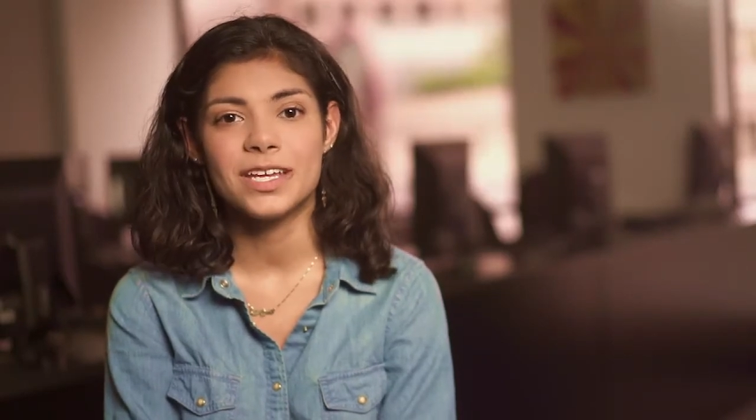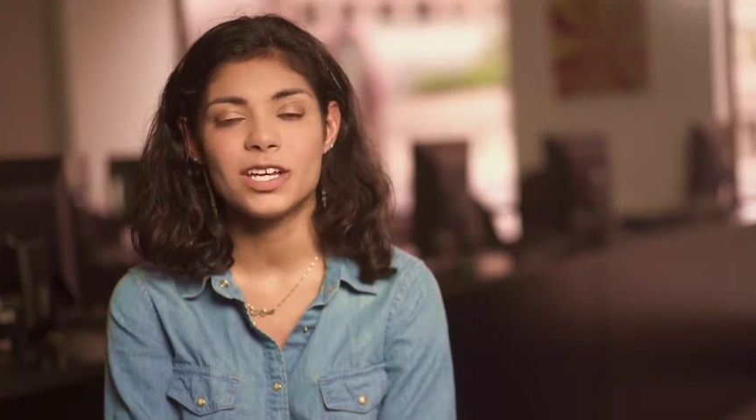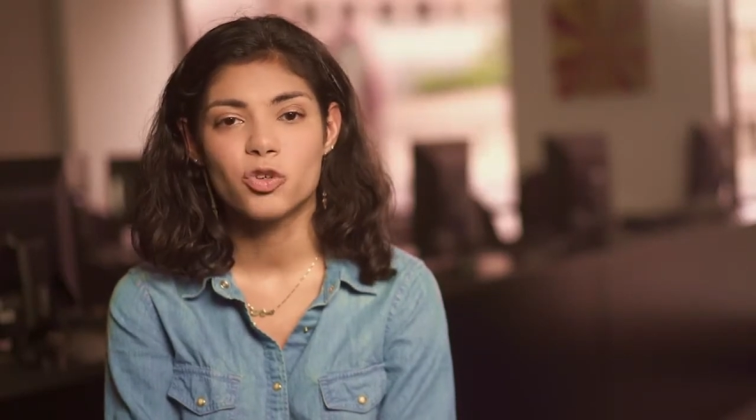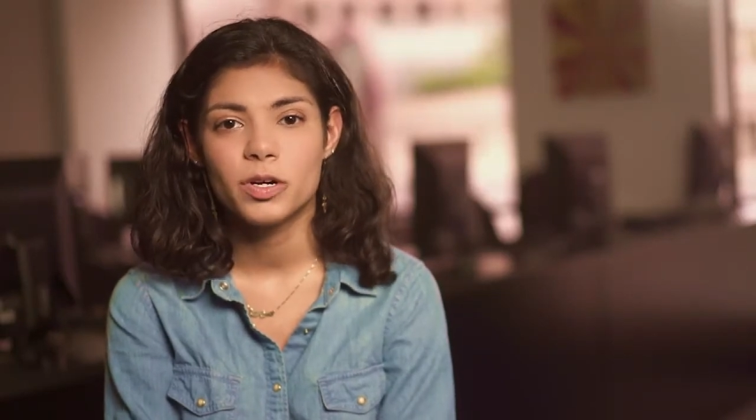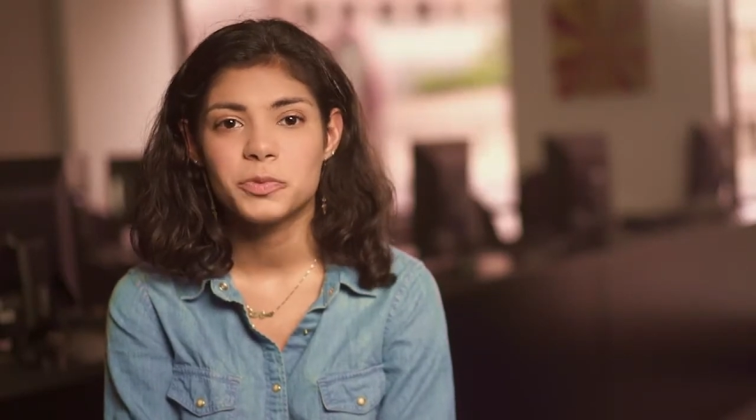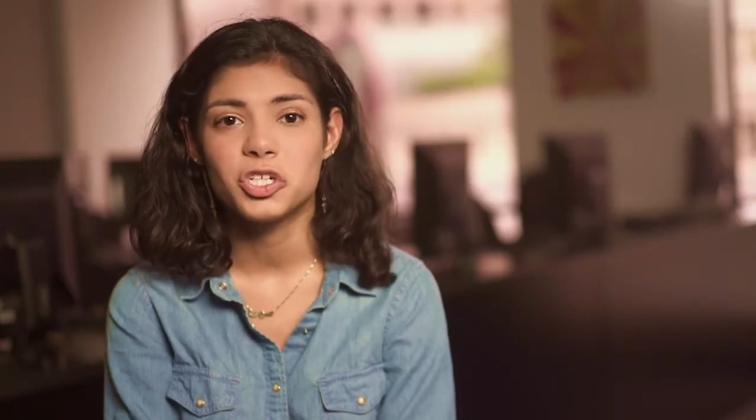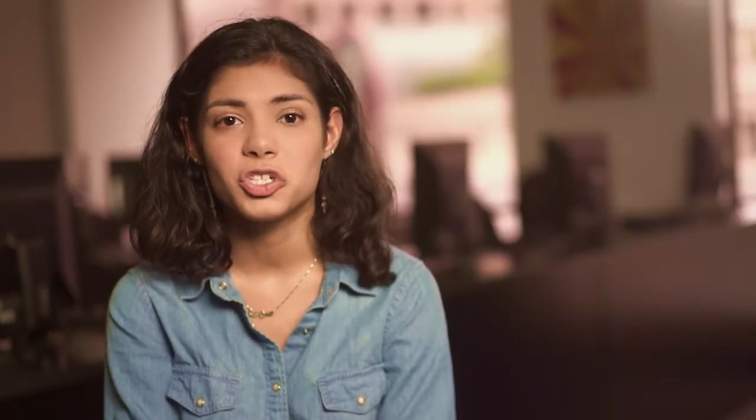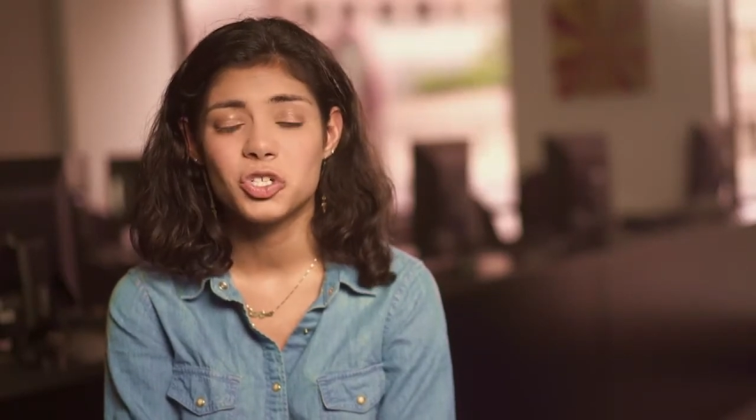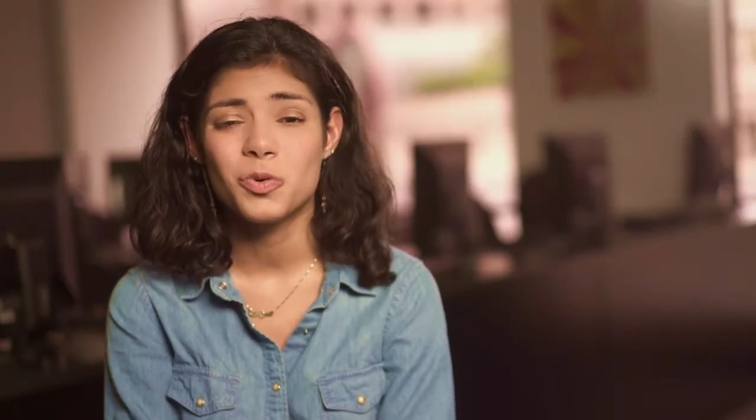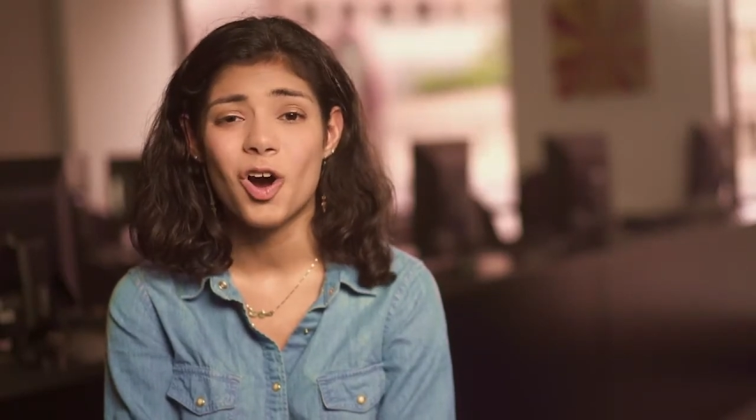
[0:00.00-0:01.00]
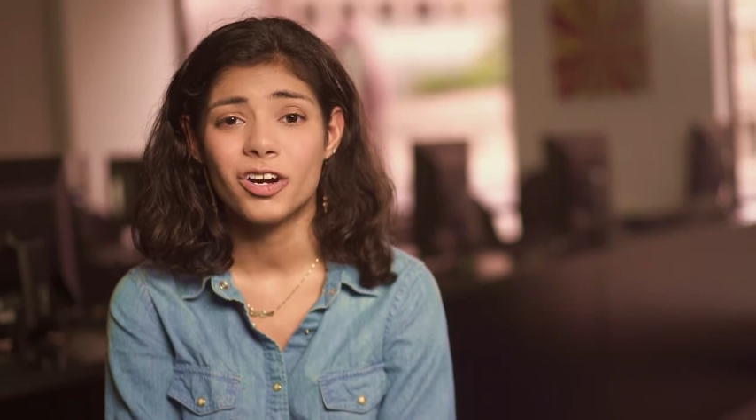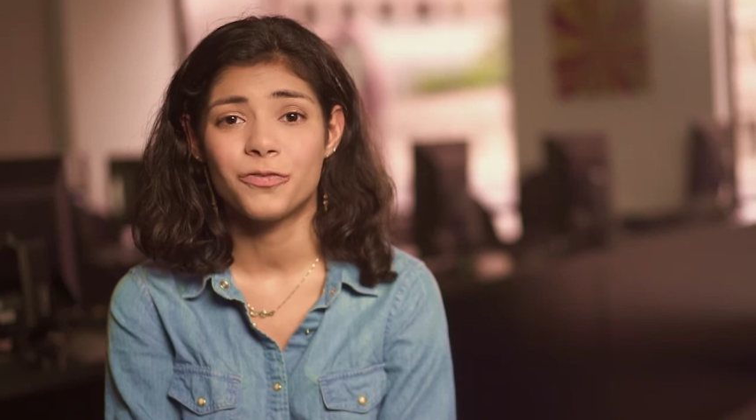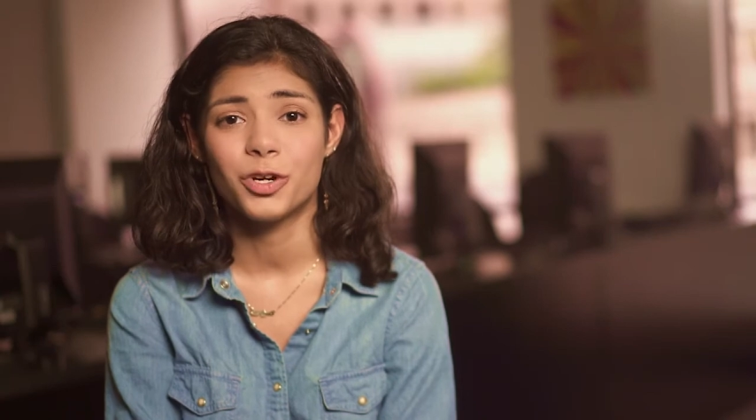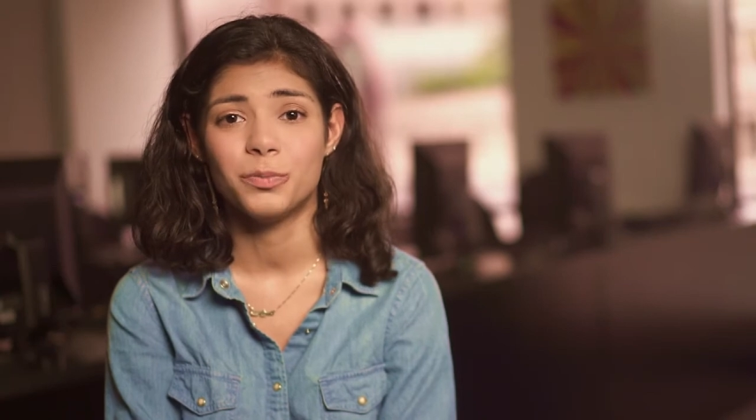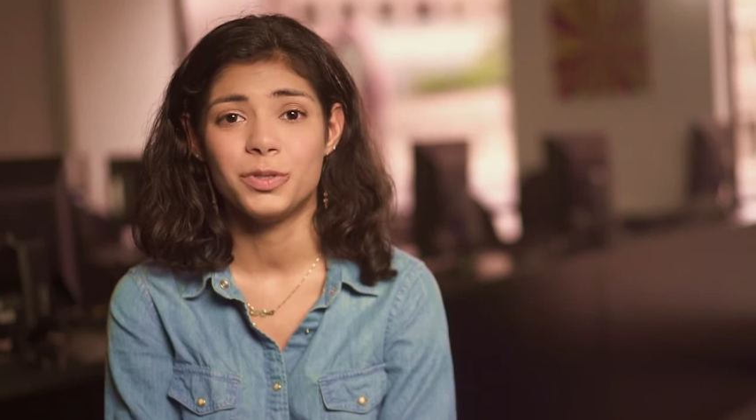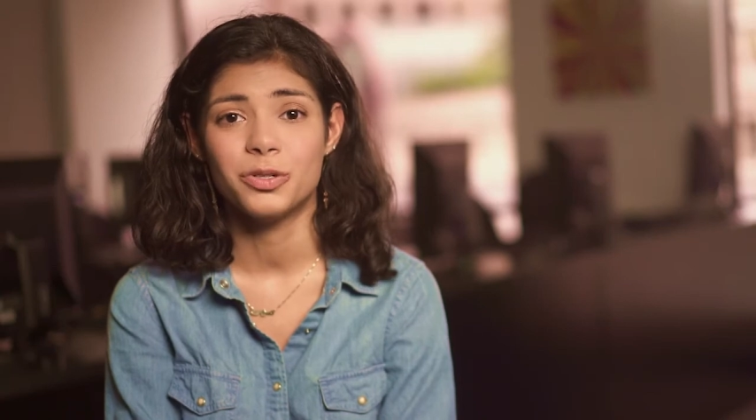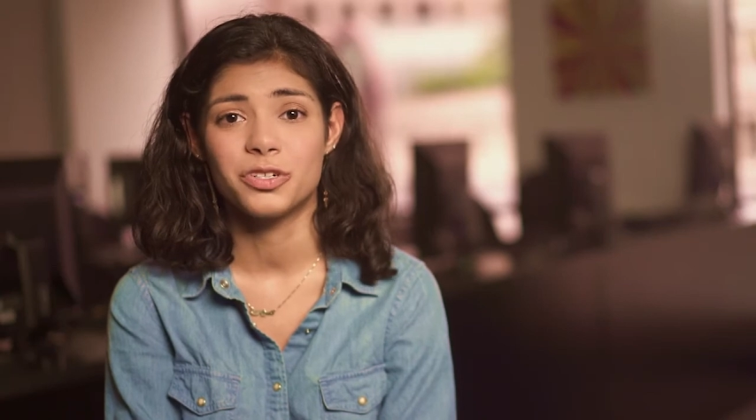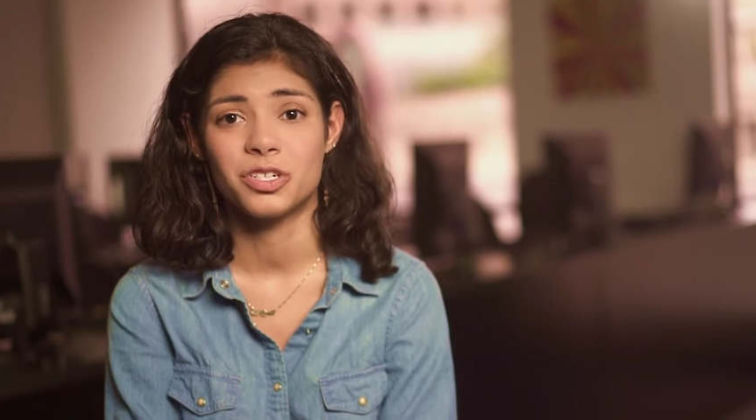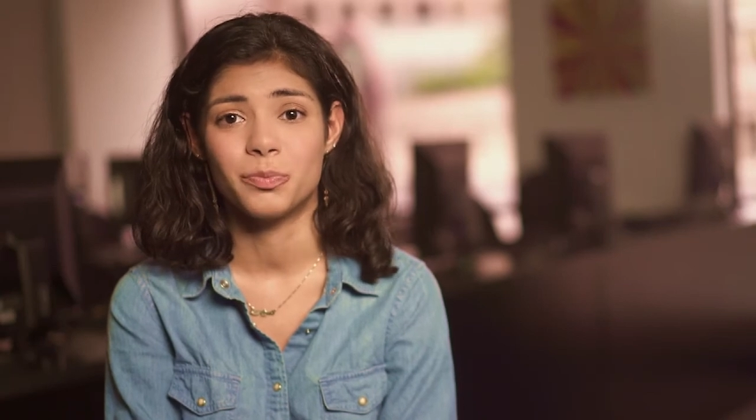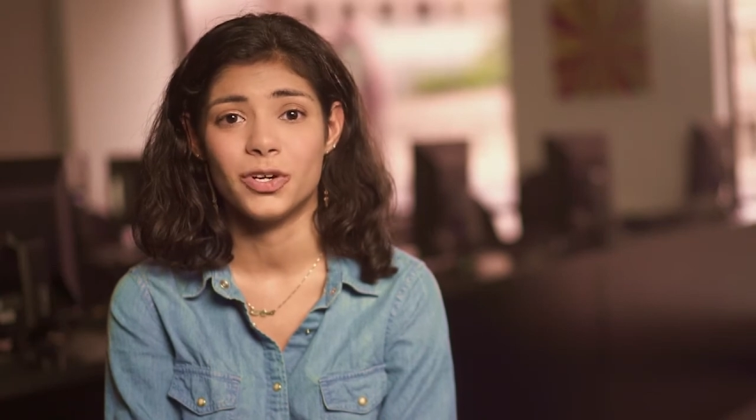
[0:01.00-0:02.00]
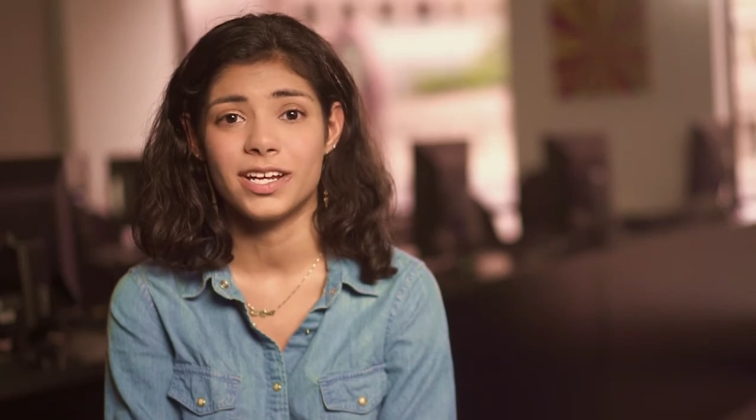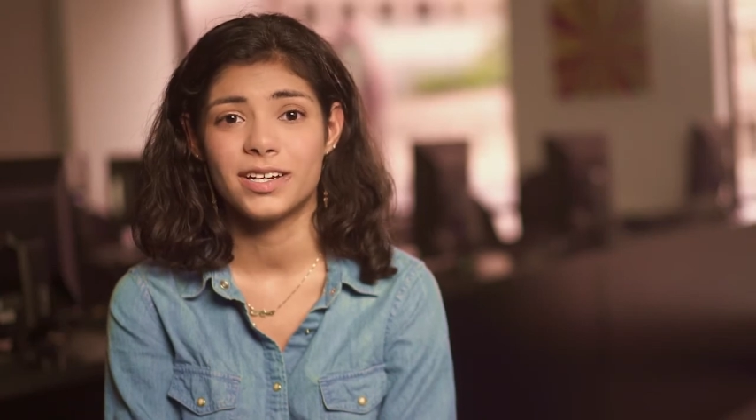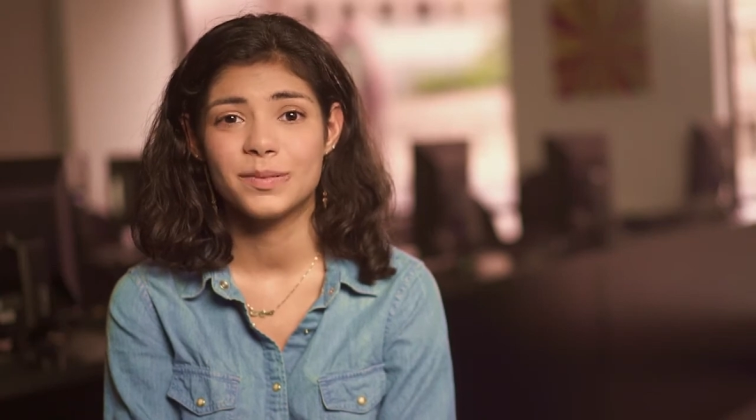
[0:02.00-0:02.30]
encryption too hard for computers to break.